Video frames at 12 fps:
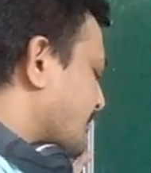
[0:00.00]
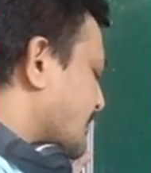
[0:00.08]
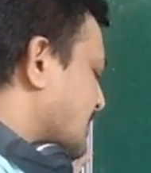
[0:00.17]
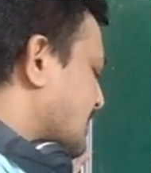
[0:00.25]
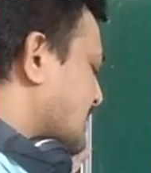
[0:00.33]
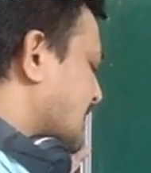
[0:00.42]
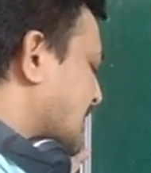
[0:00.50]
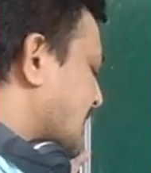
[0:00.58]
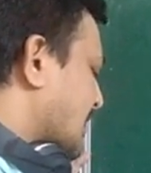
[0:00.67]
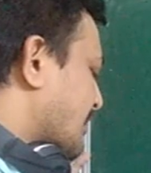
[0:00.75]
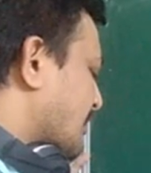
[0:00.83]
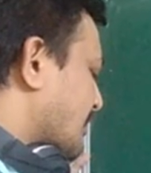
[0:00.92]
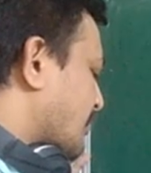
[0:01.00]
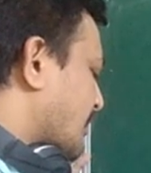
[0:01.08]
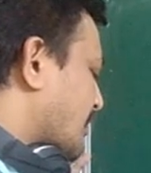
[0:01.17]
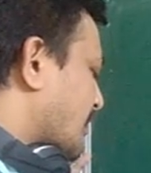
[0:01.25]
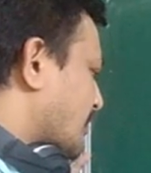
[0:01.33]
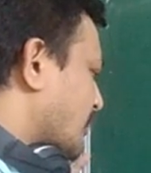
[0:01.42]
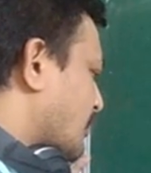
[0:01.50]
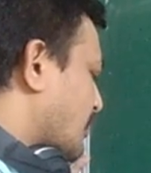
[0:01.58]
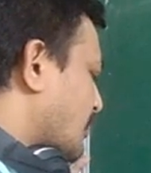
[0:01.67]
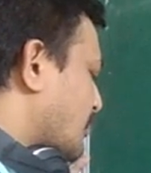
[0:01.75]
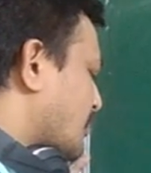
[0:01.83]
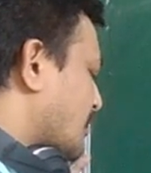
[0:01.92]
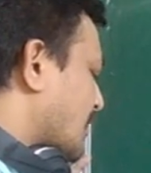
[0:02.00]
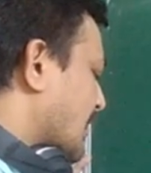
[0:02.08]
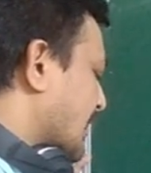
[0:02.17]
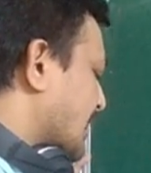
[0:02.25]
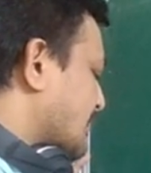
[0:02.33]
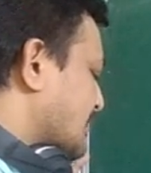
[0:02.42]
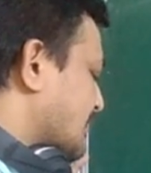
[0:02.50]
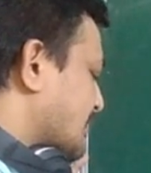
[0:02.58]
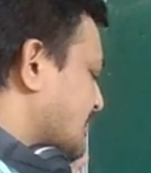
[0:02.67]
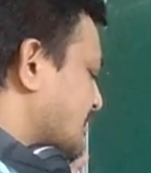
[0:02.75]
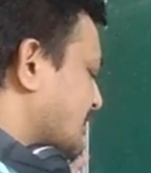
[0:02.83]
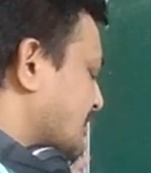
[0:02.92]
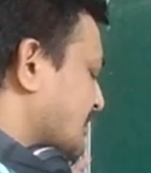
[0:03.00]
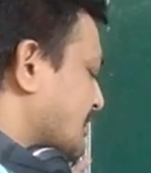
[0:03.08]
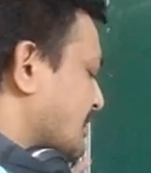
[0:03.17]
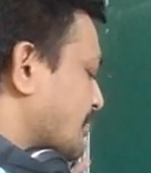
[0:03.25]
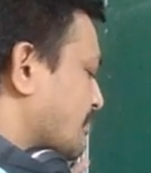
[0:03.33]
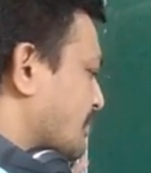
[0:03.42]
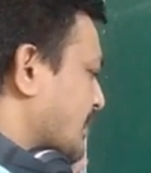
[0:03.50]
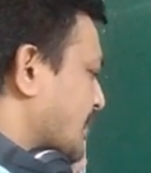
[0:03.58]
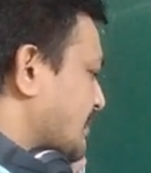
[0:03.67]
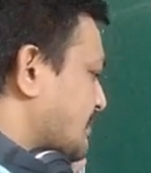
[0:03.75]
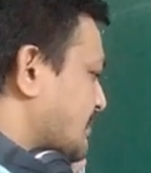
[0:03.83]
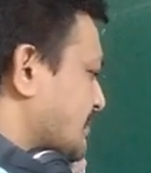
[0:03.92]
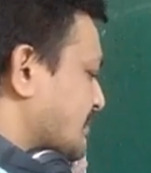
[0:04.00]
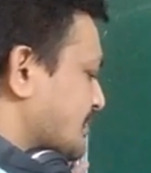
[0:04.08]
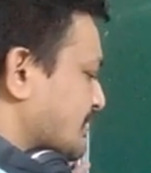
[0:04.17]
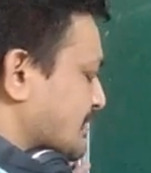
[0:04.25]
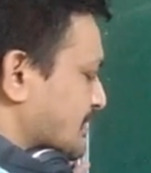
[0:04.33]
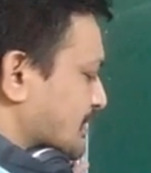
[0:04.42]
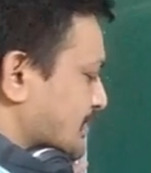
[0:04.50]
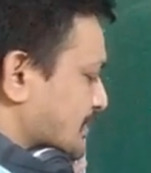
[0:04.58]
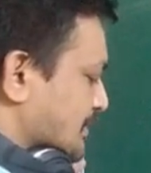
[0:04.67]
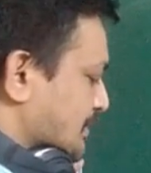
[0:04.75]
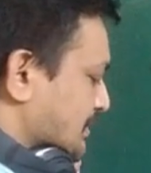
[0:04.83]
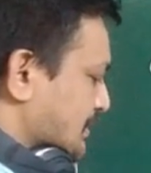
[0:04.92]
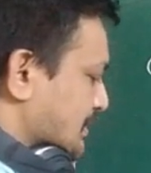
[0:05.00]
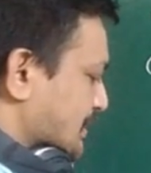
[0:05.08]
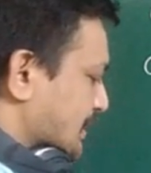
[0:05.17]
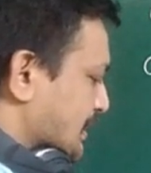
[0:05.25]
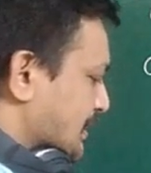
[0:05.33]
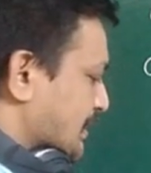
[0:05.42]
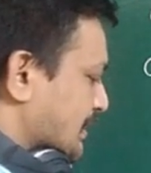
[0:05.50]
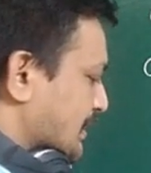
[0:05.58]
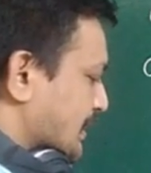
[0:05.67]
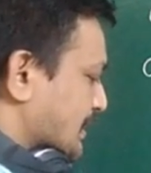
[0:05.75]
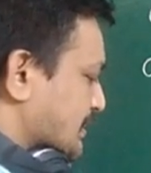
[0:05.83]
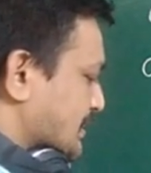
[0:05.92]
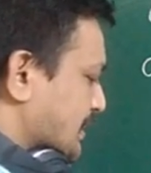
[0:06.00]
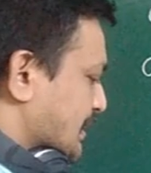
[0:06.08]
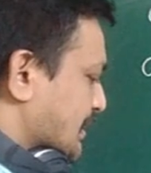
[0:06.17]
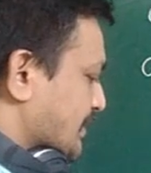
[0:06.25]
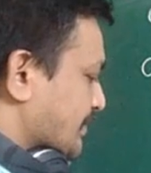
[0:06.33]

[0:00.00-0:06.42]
C double bond OH plus 3HI.